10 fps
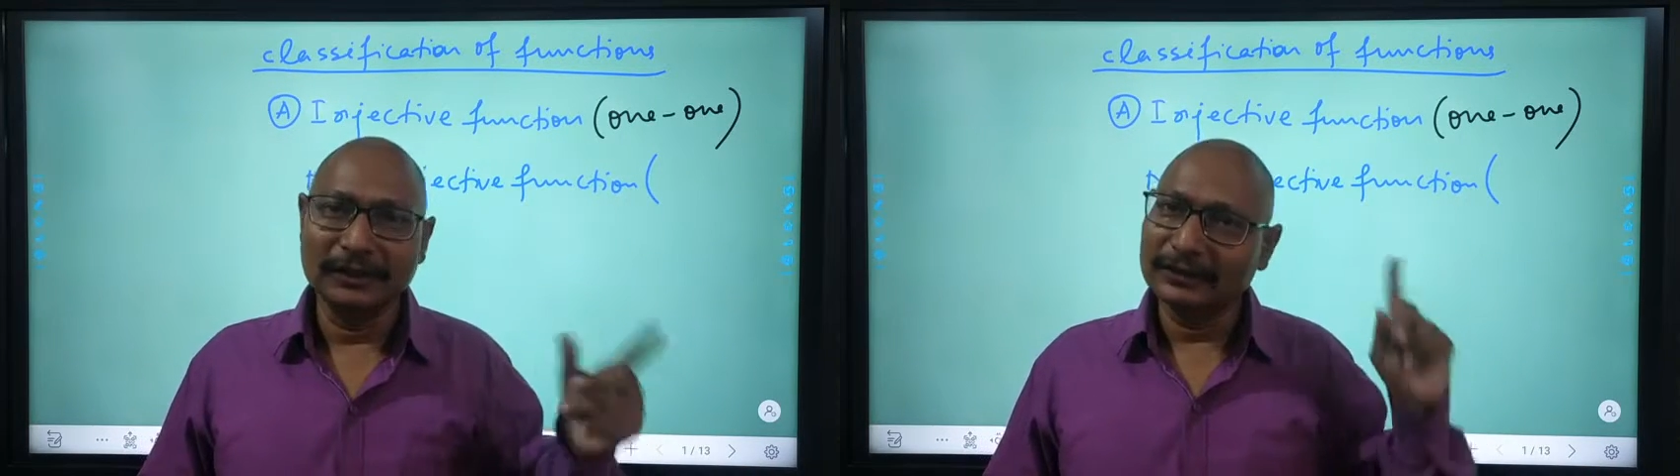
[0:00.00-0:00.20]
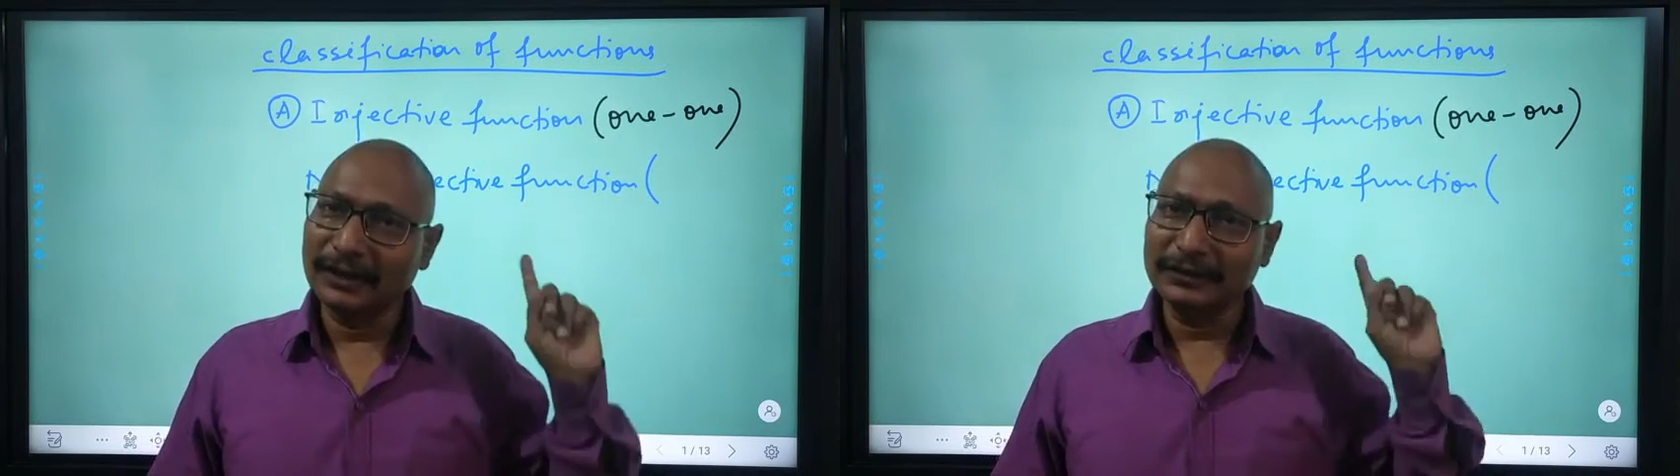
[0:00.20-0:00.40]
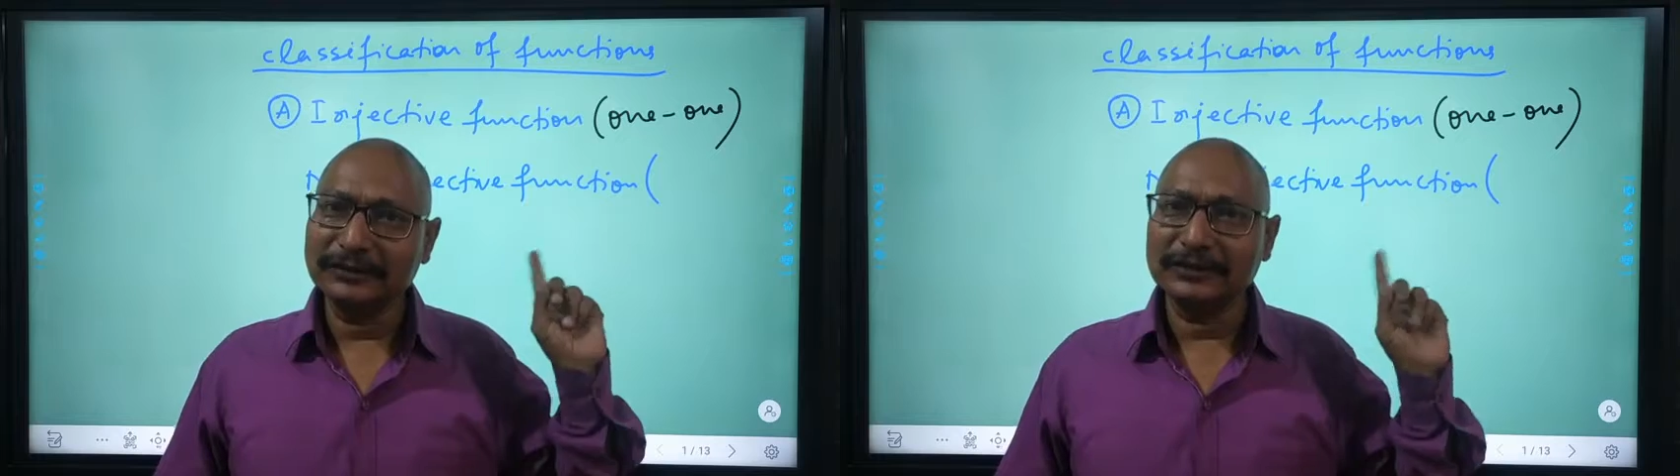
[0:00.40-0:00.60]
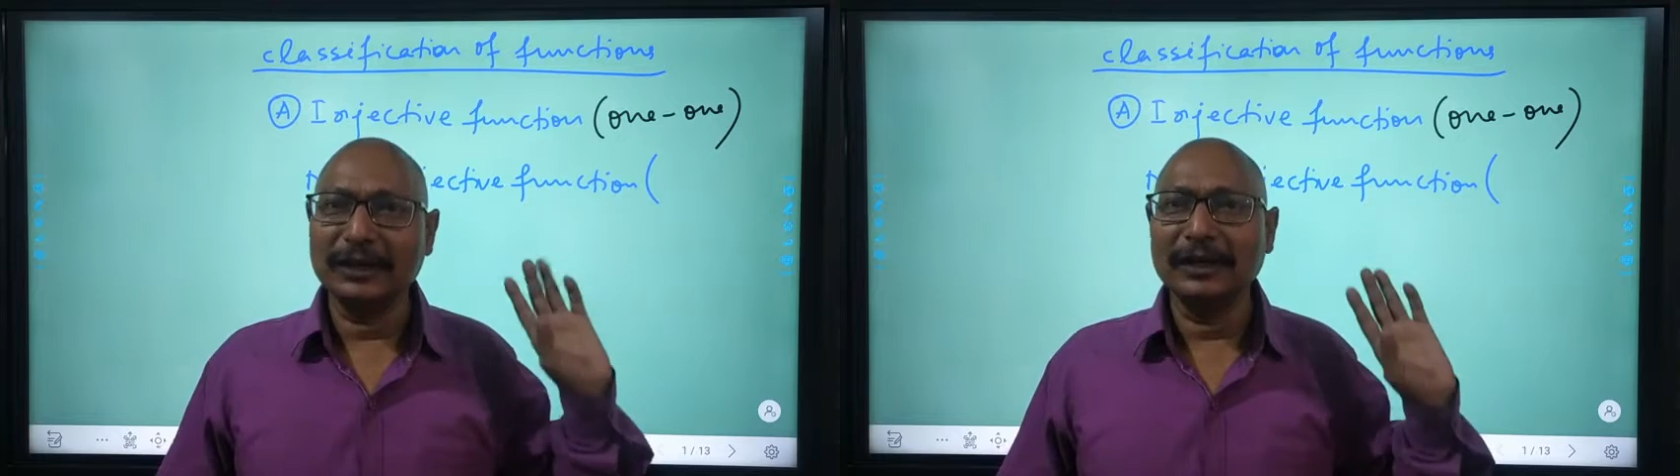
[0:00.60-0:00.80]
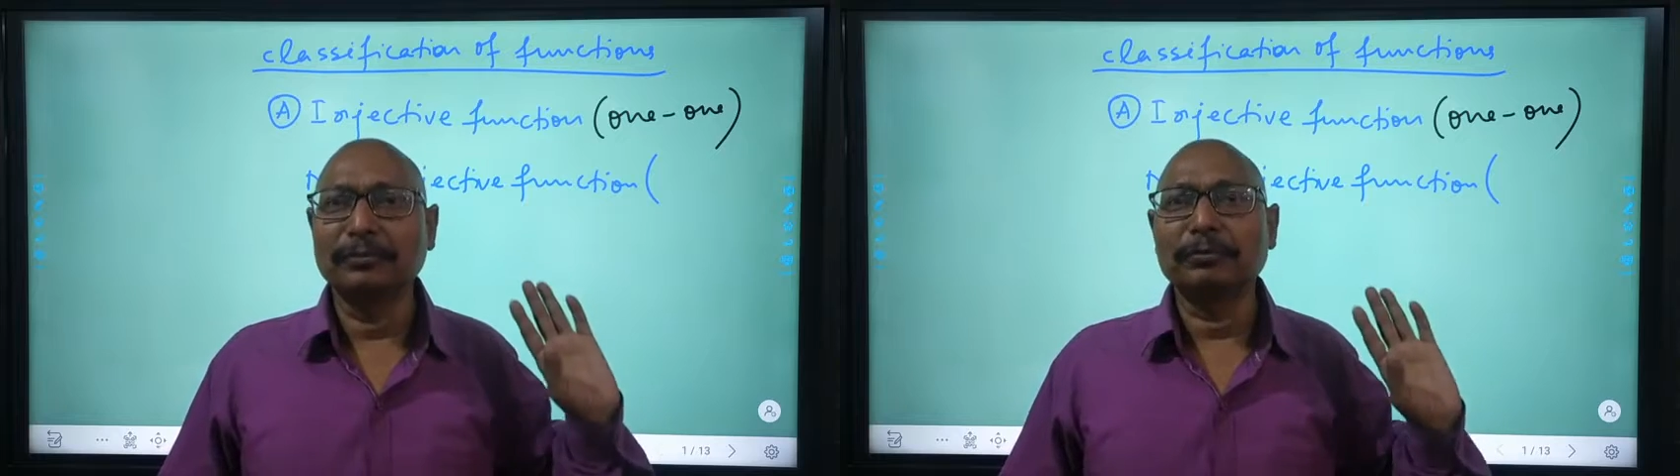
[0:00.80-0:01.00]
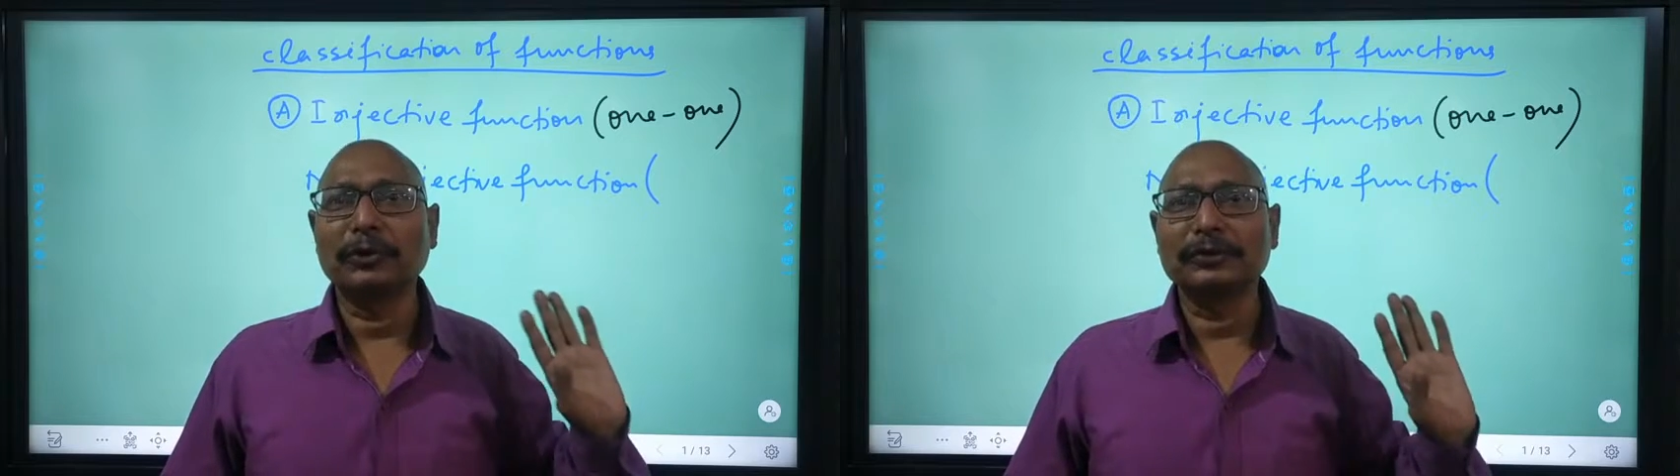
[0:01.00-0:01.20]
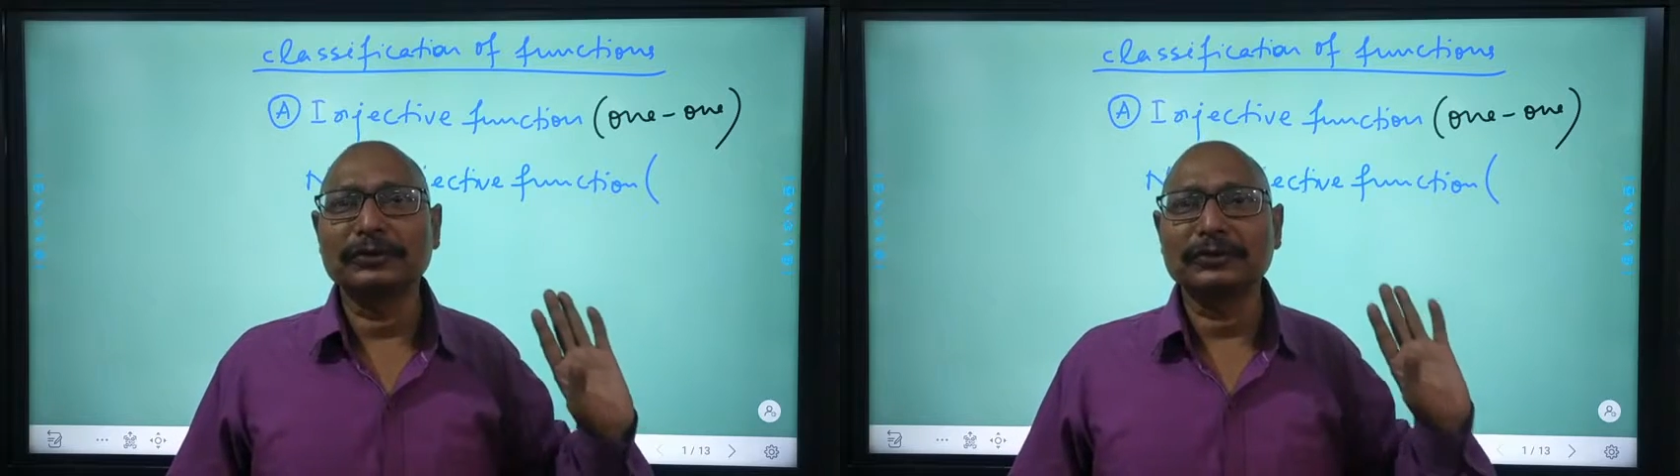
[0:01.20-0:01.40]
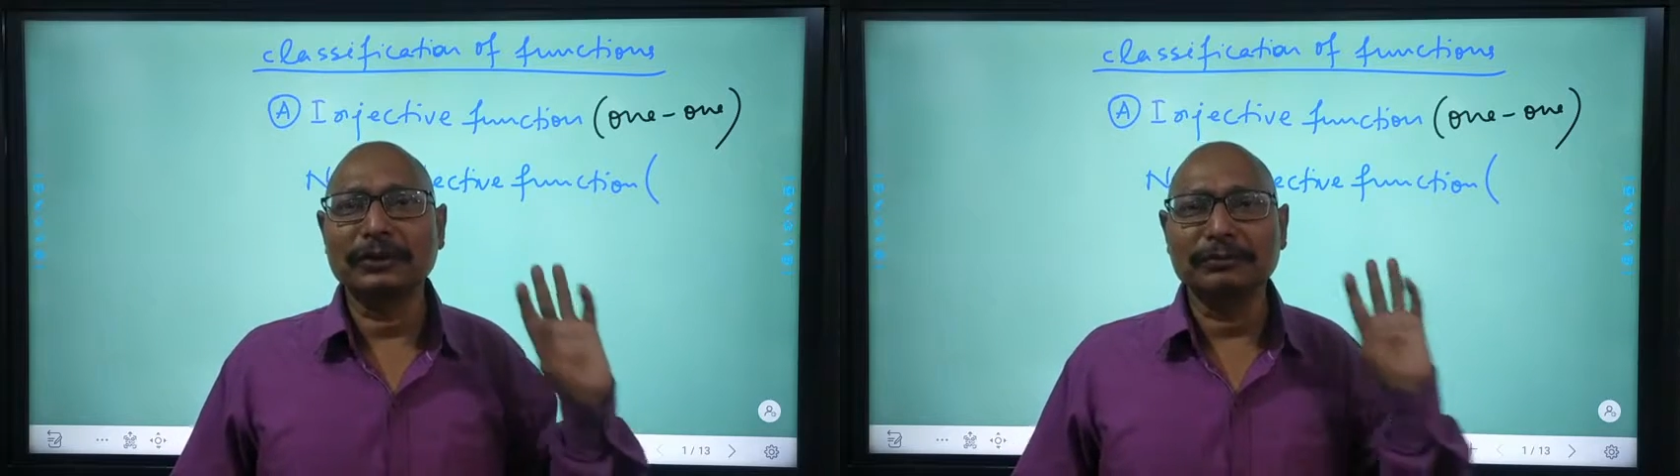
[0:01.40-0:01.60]
that is the
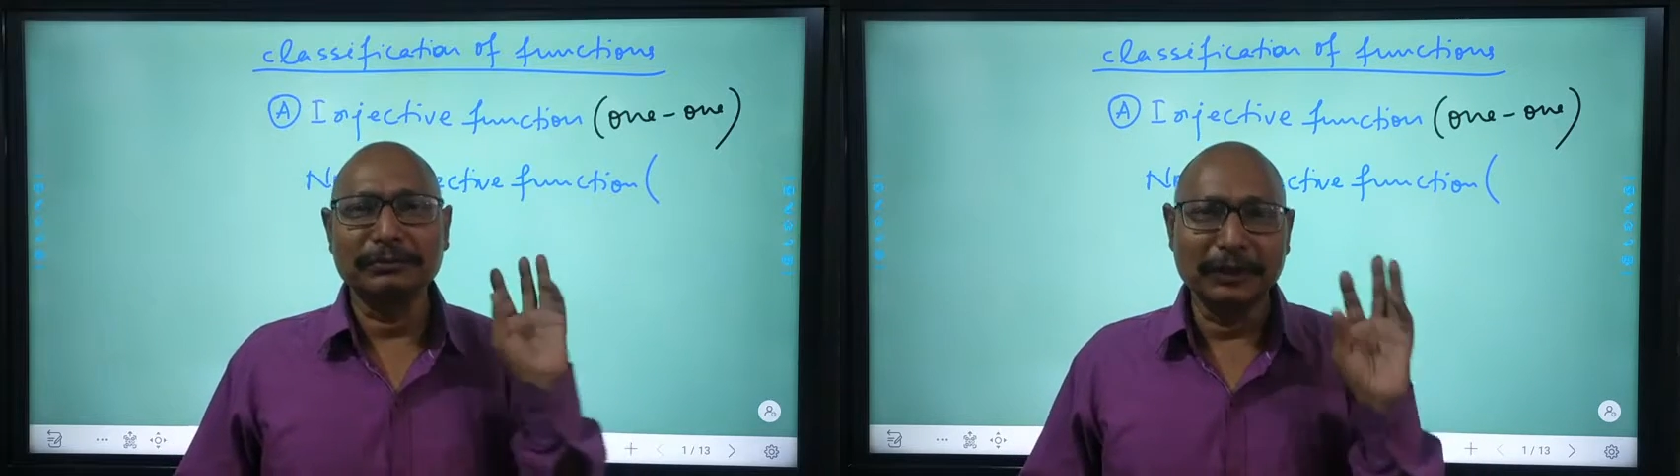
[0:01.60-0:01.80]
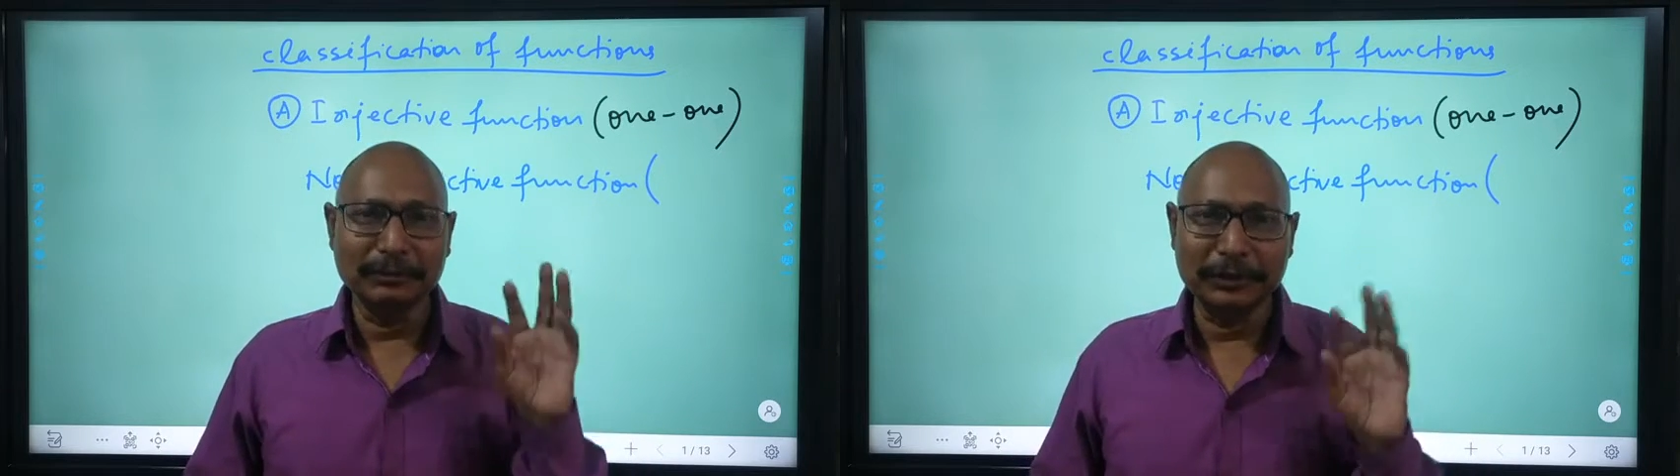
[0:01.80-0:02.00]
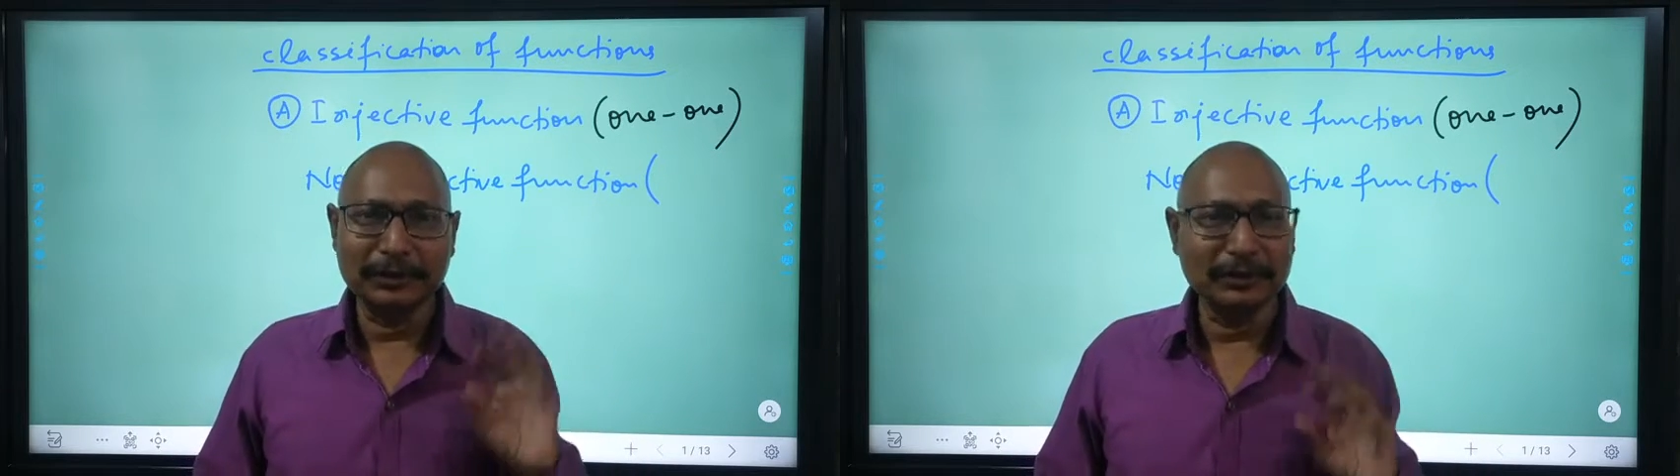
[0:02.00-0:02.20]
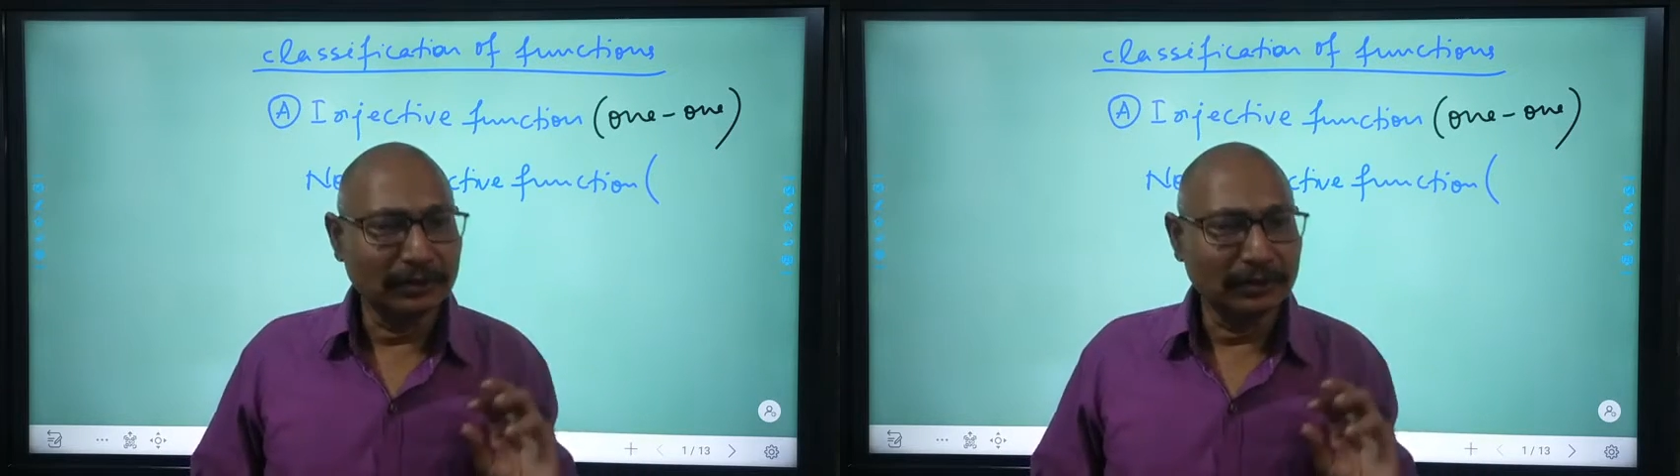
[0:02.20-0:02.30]
process of naming